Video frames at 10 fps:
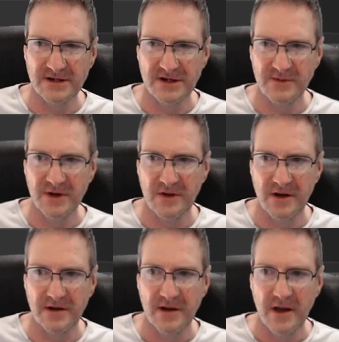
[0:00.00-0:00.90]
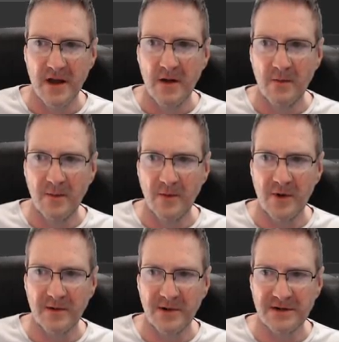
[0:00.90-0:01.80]
This should be all right. Well,
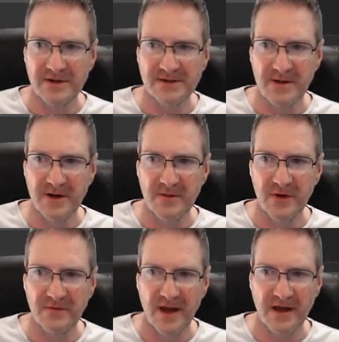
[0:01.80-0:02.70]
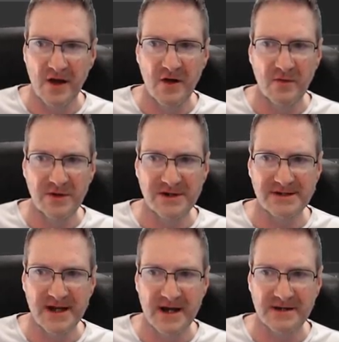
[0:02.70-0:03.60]
what I'm going to do is I'm going to move that gold we
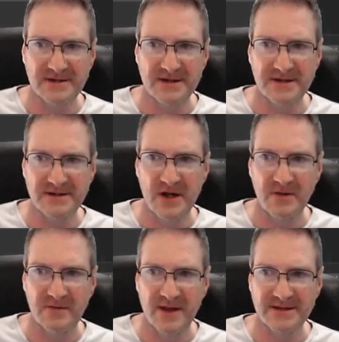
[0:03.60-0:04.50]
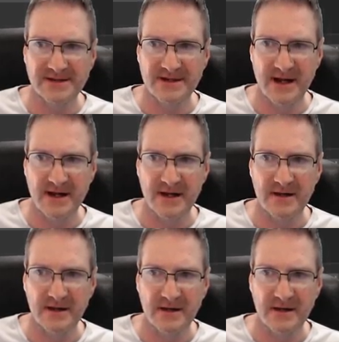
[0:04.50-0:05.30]
just added to the top of that stack.